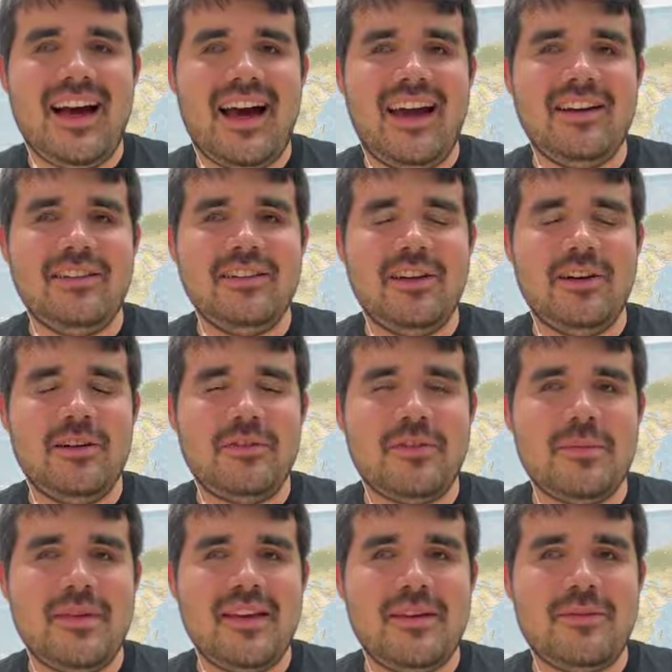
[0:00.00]
I don't know for
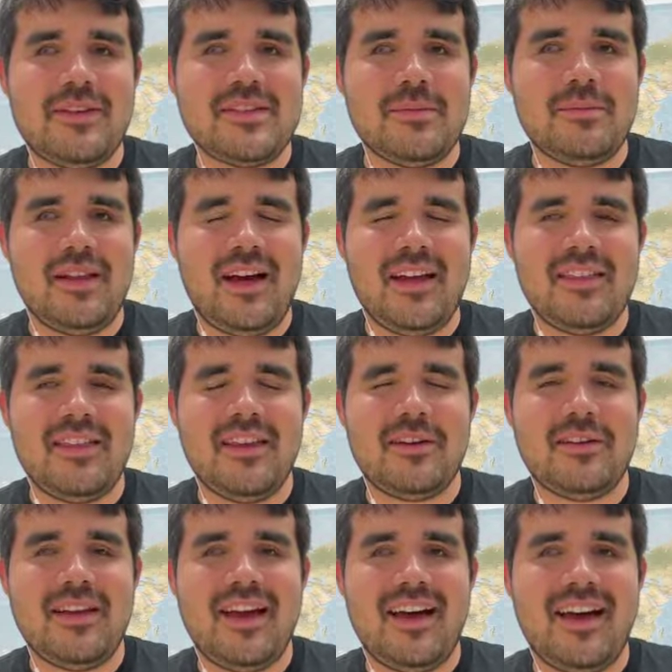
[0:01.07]
me if it's a blind thing
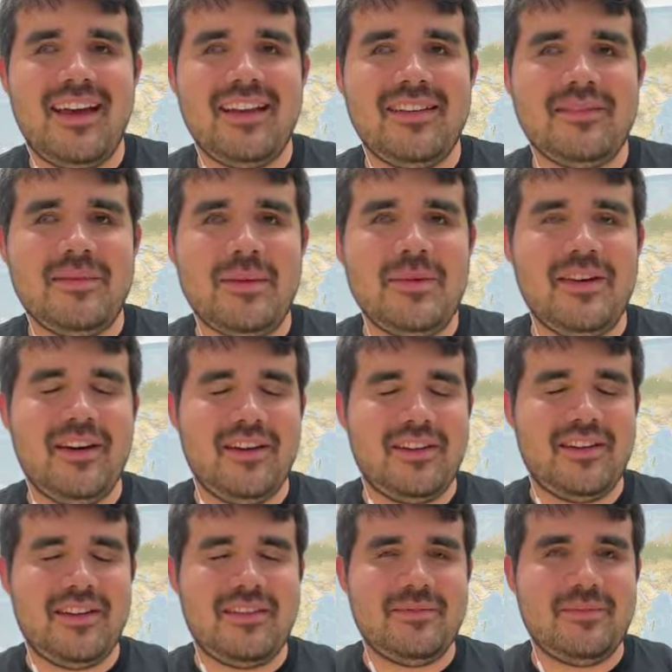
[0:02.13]
or not. Maybe y'all
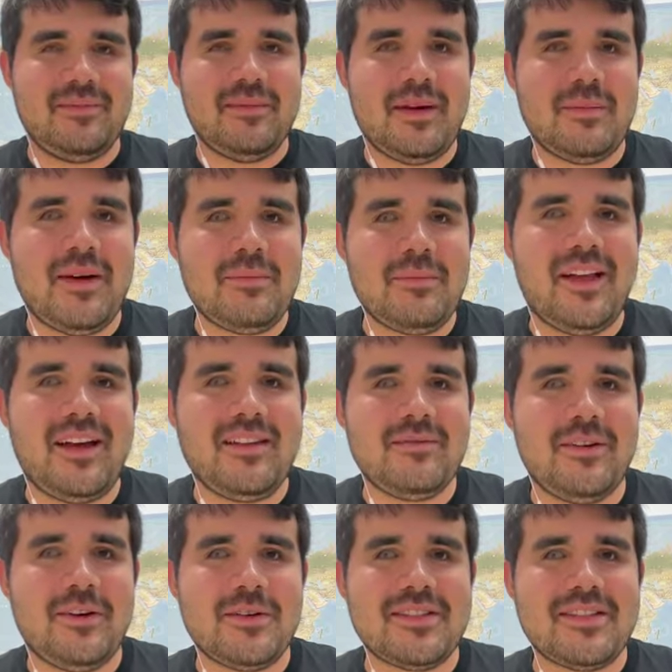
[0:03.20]
can, my blind
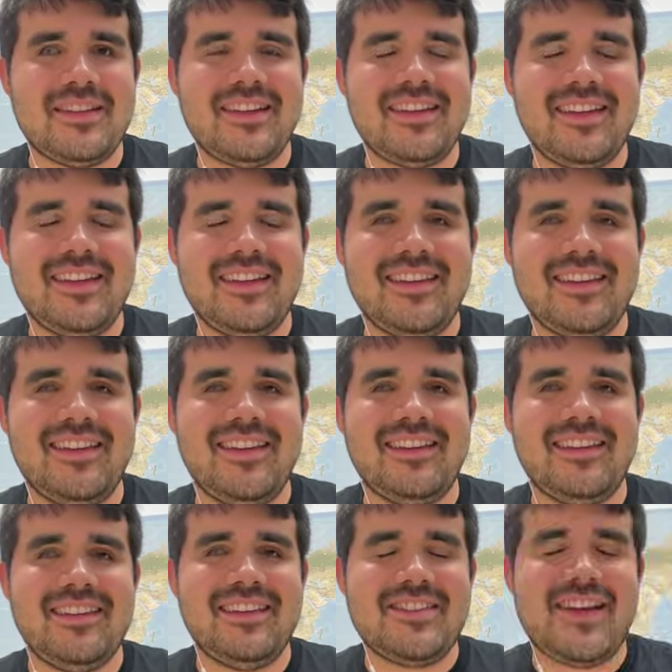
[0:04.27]
folks in
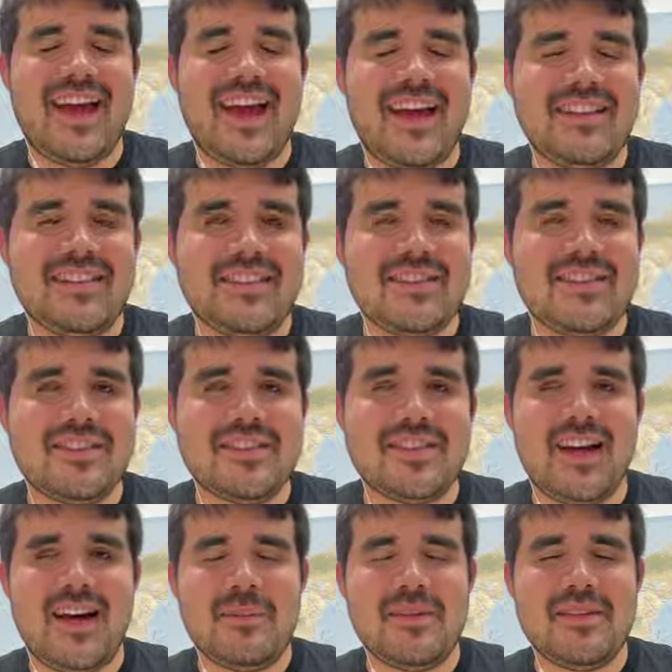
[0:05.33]
the chat, just
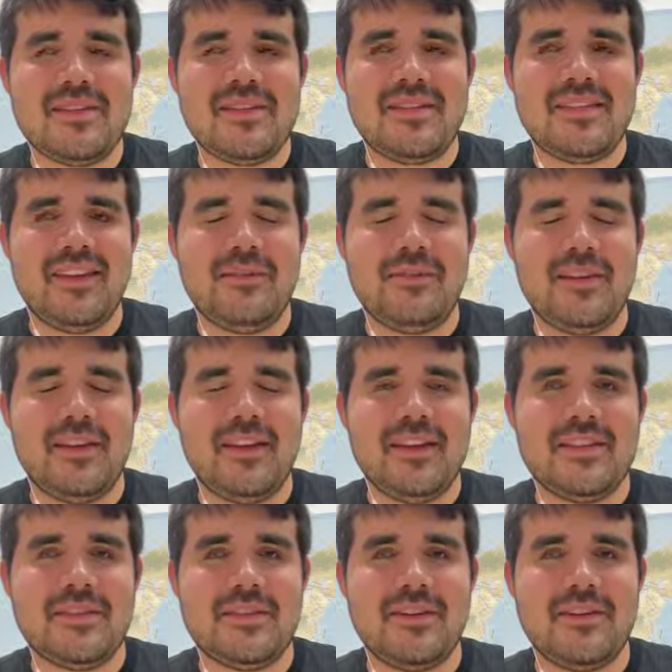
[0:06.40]
comment if it
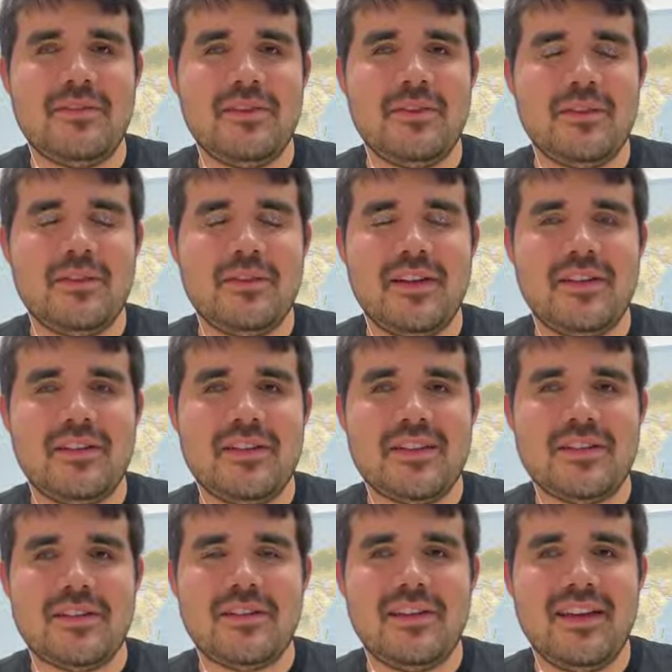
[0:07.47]
is or if you agree or
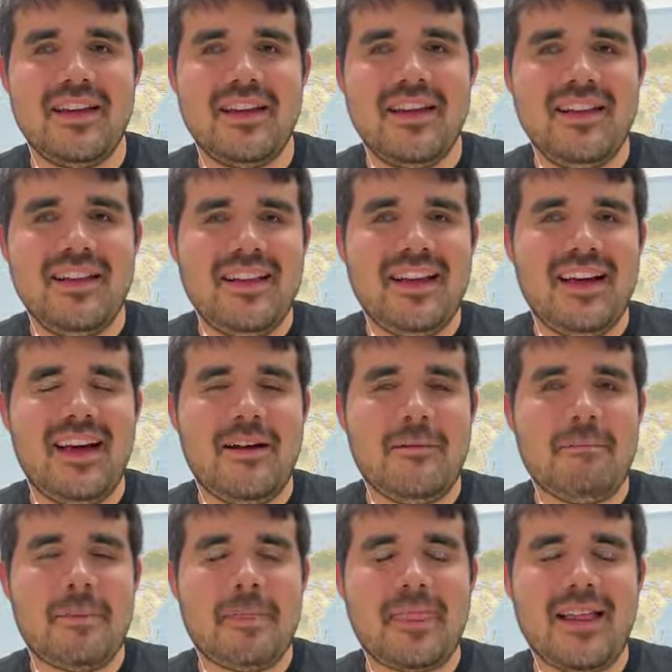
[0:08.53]
disagree.
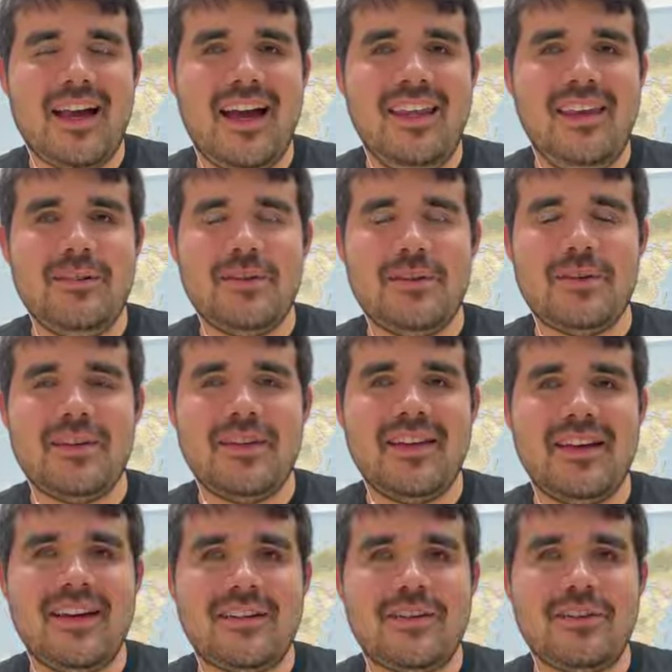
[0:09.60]
I never really
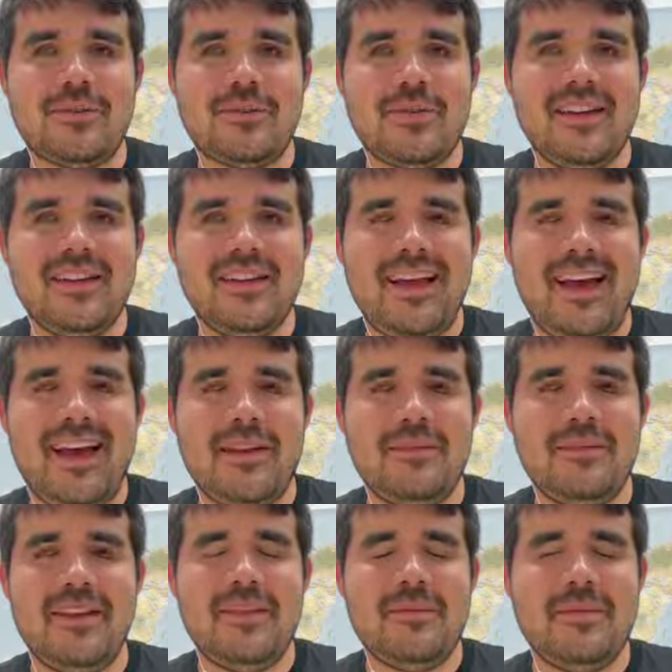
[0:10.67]
got a thrill out
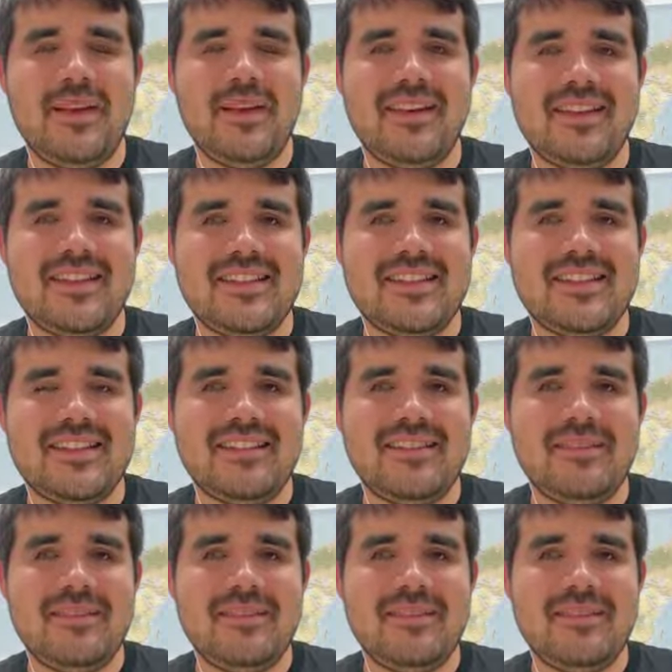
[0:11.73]
of it because,